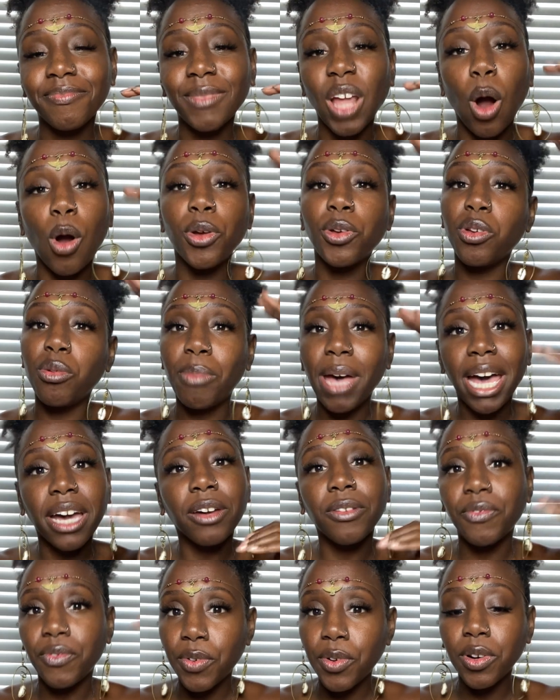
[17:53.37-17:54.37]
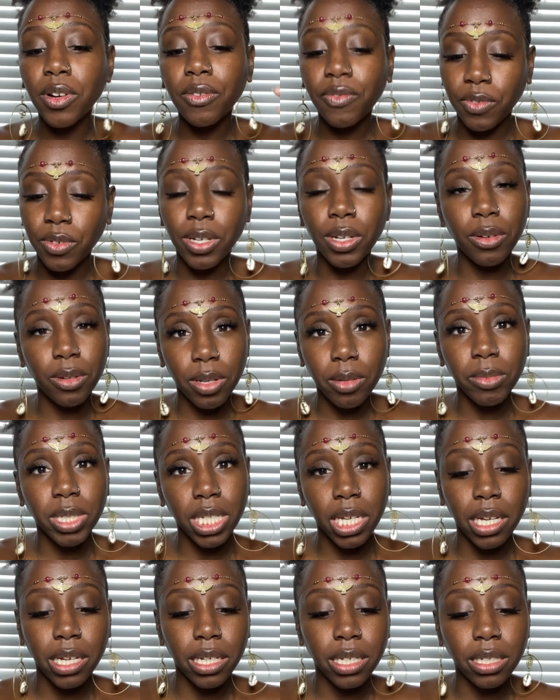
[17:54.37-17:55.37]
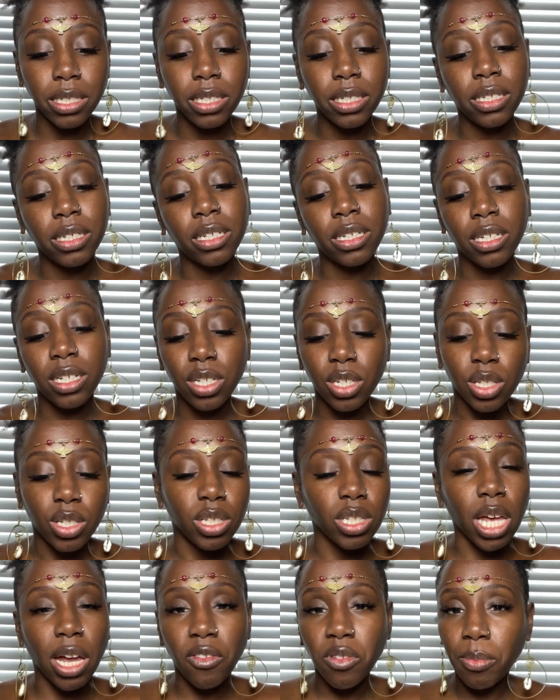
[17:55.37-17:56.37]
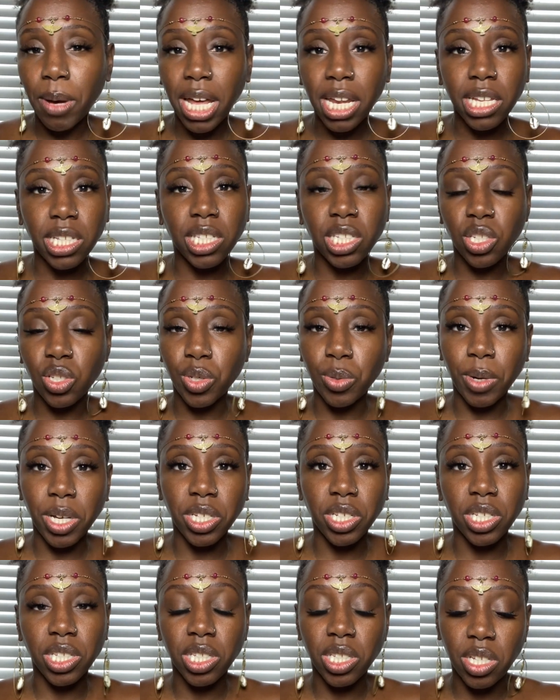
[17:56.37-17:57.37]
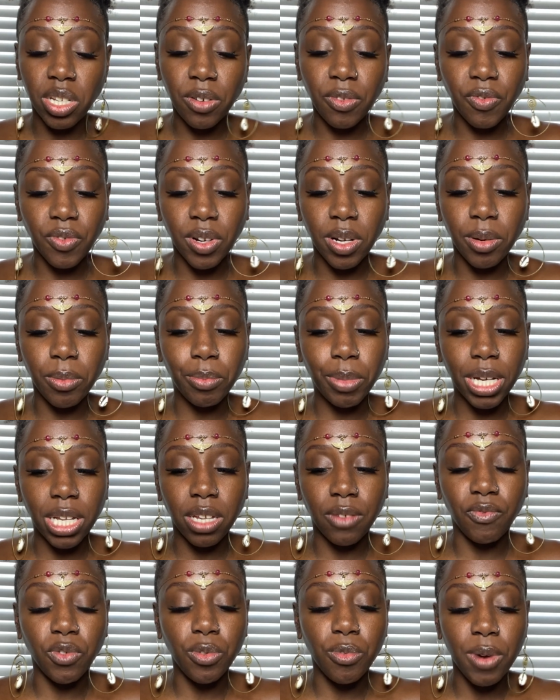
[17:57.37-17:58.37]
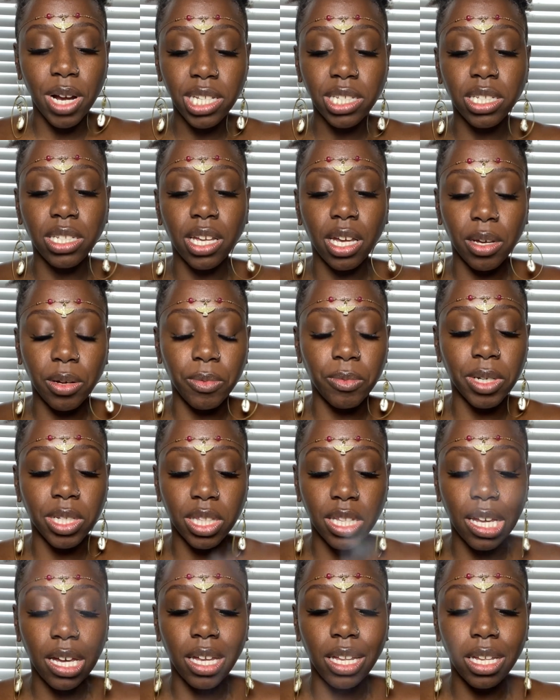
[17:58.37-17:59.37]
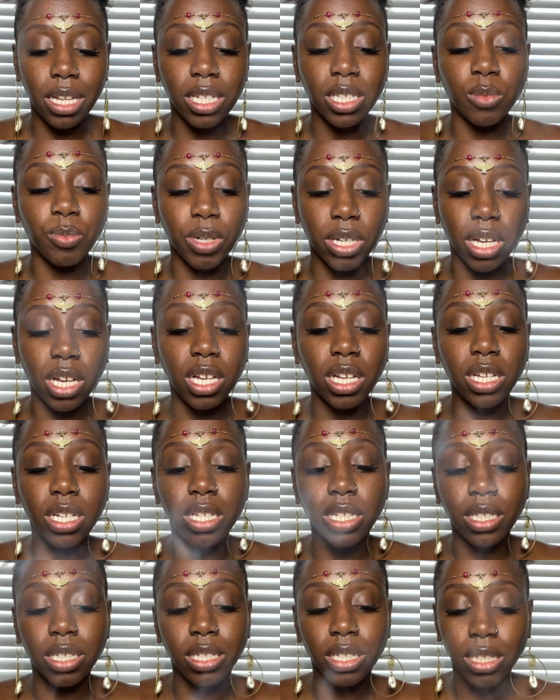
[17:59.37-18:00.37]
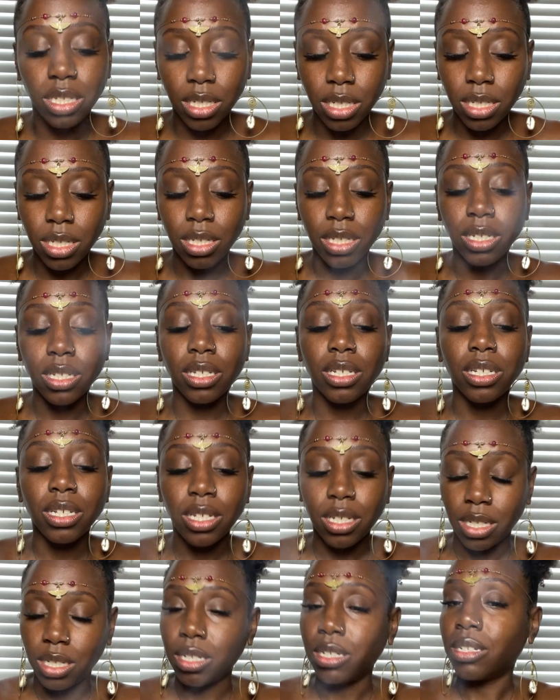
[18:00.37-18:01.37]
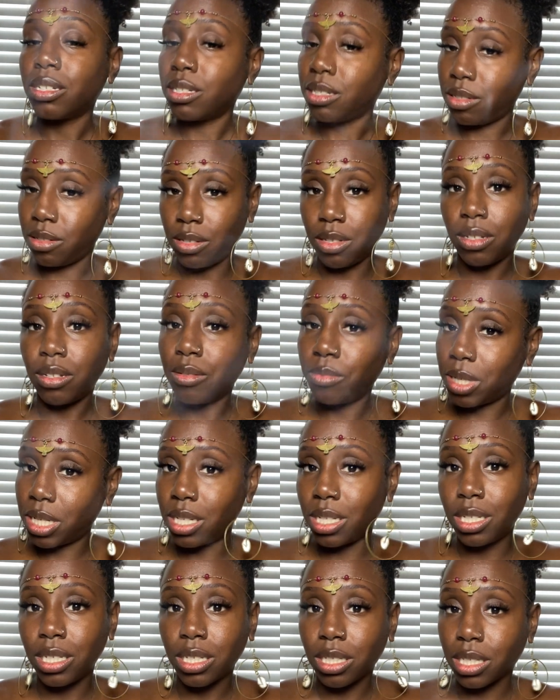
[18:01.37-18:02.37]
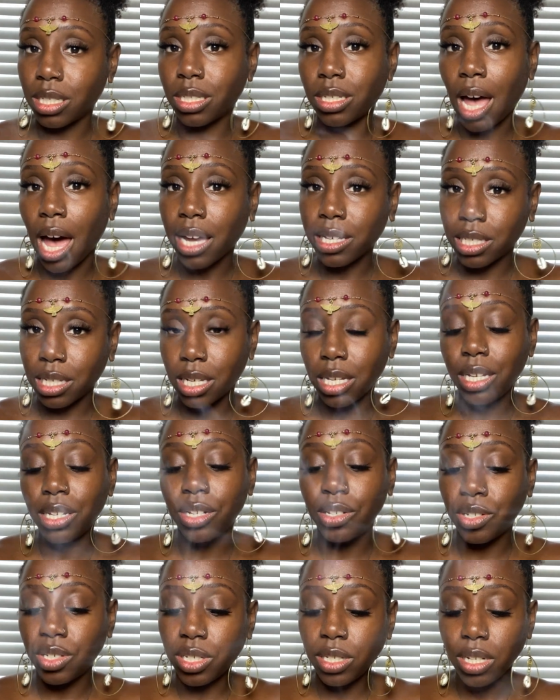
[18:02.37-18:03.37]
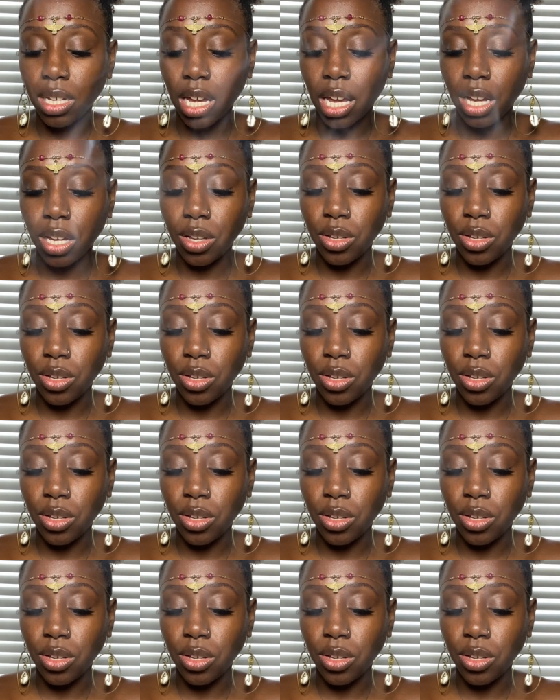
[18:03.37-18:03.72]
are you back and forth? You know what I'm saying? Everybody's situation is different, but if you resonating with that, it's because you're dealing with this toxic energy and